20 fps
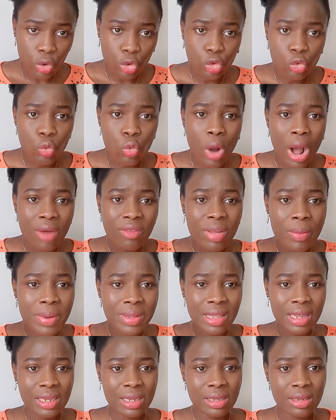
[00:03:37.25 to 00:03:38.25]
you will have a
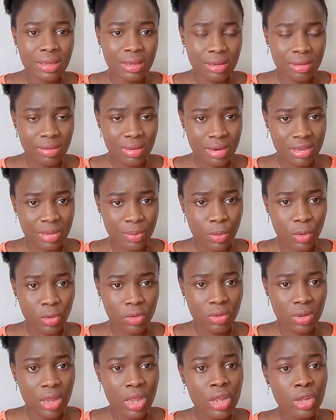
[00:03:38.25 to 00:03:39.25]
better
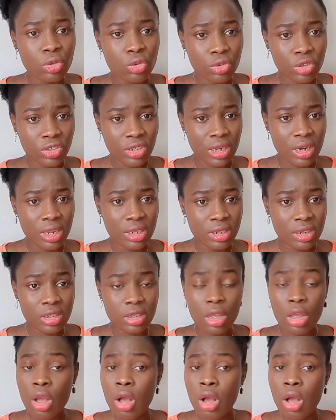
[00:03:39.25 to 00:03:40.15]
response to the challenges.